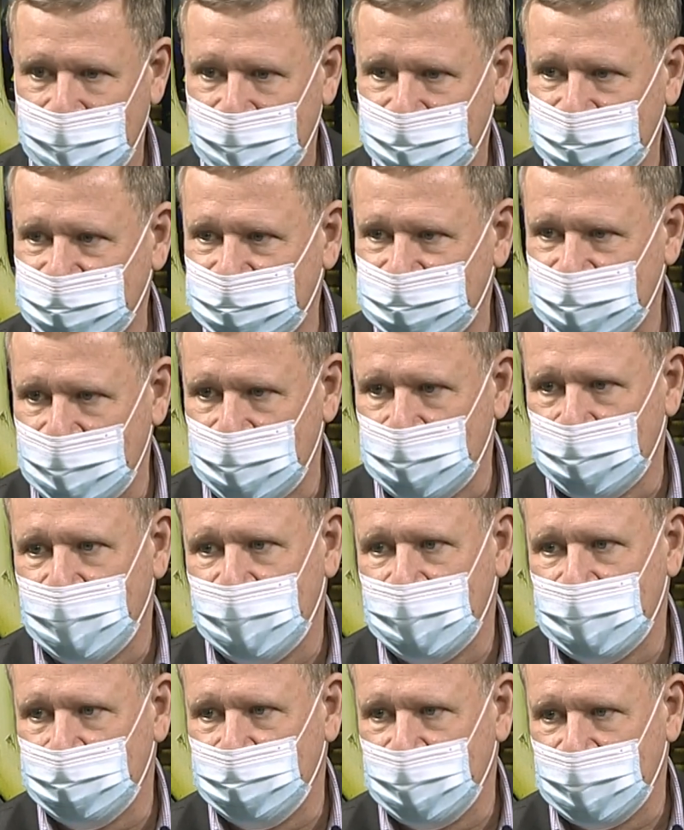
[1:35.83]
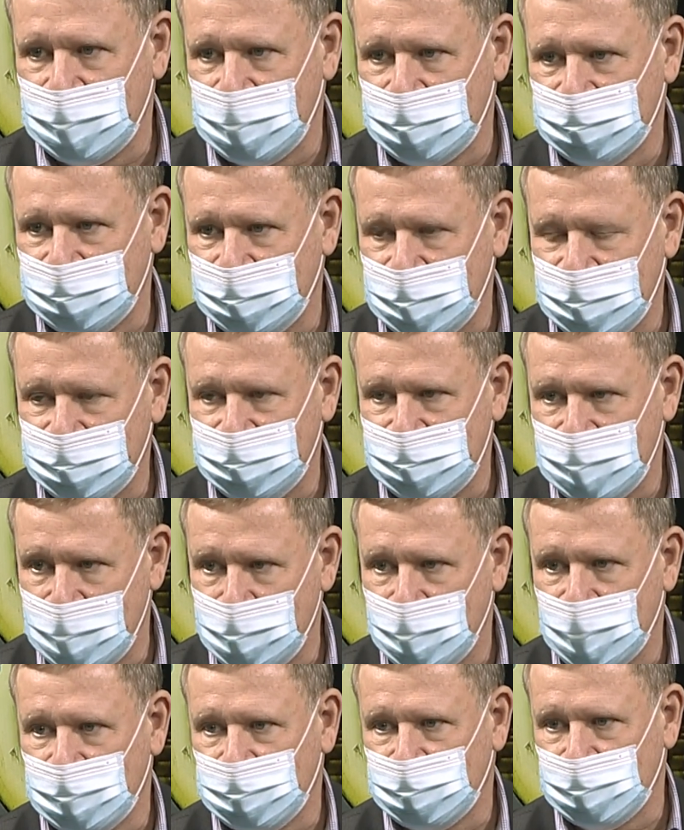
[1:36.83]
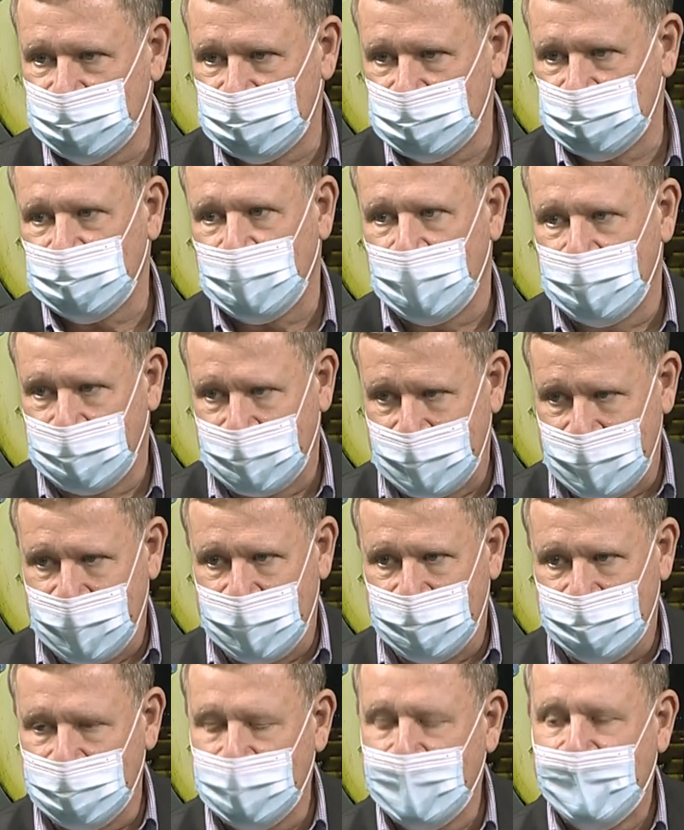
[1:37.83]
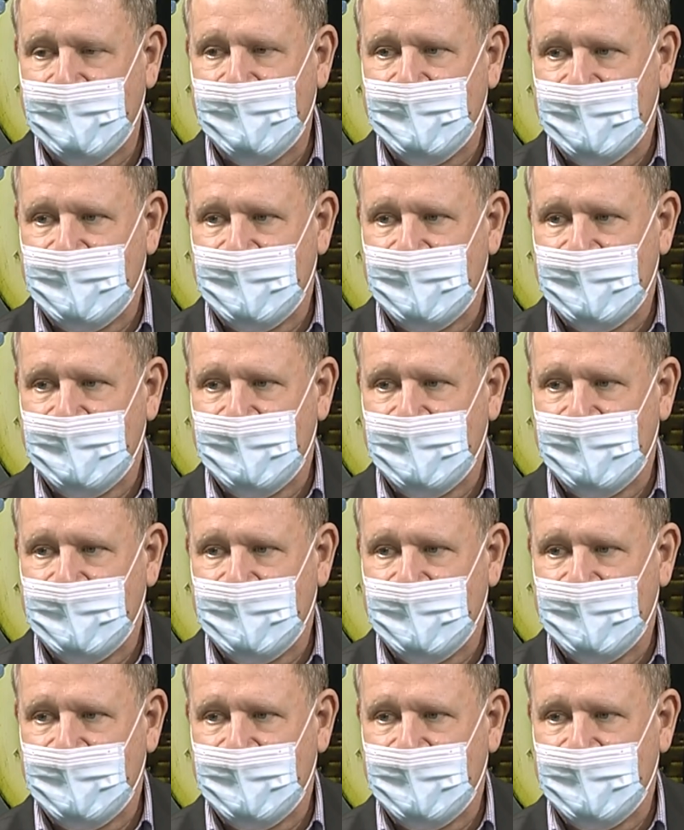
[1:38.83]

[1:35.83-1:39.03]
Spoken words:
accelerated because of these numbers, which again